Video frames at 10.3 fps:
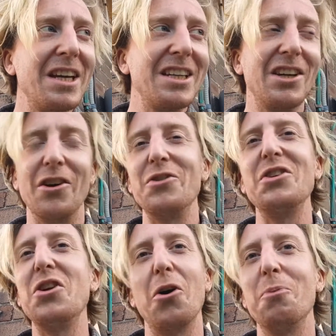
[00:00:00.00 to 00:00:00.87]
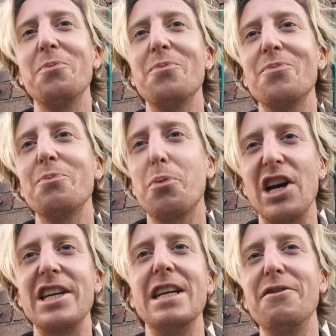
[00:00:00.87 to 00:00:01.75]
you know, you don't
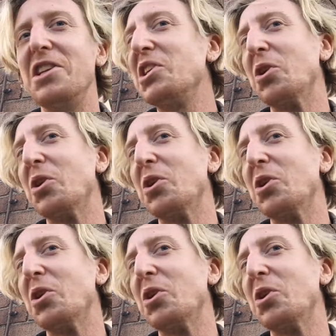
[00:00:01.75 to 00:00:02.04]
break even,